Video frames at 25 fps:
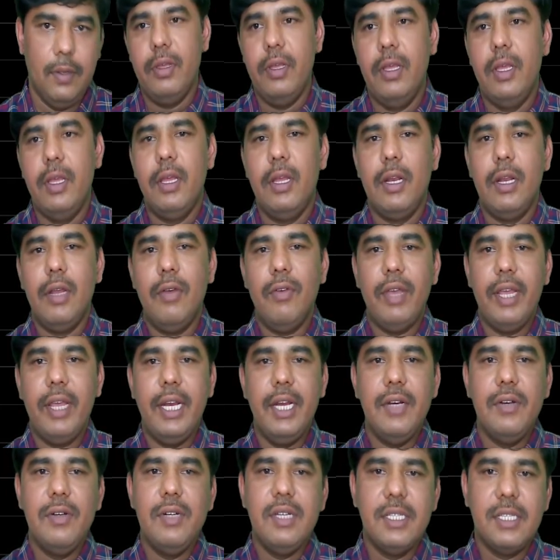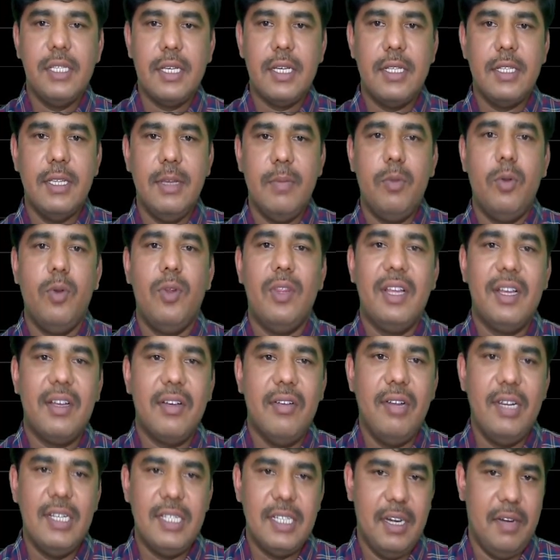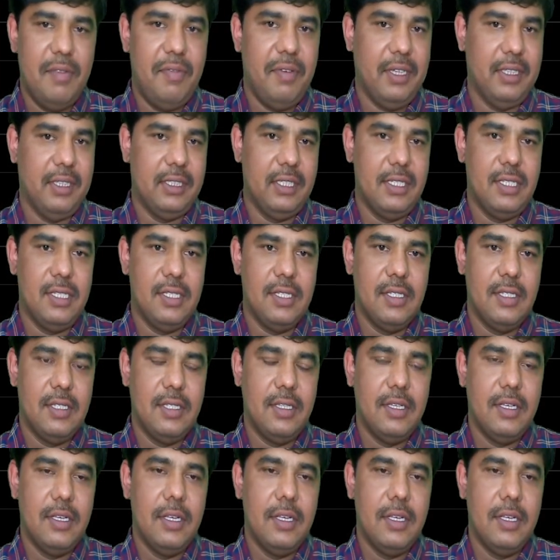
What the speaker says: Now I need to discuss about the constant functions.